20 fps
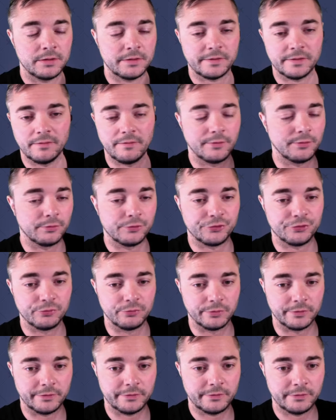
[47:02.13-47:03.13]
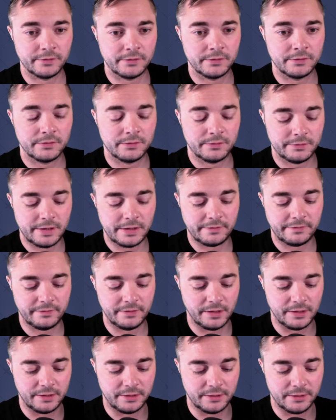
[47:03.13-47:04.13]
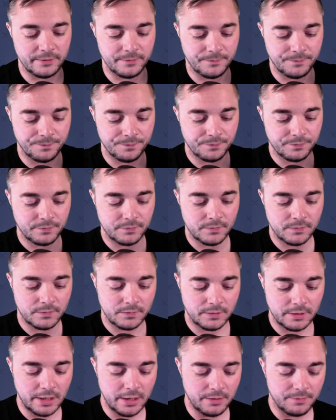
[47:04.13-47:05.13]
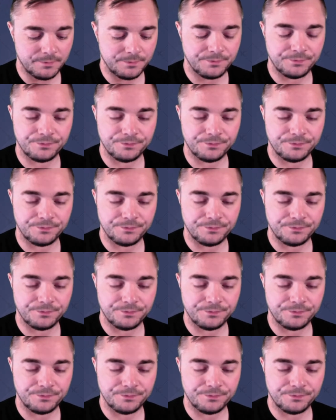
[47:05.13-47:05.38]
Silver Road shoots. That's the idea. Yeah.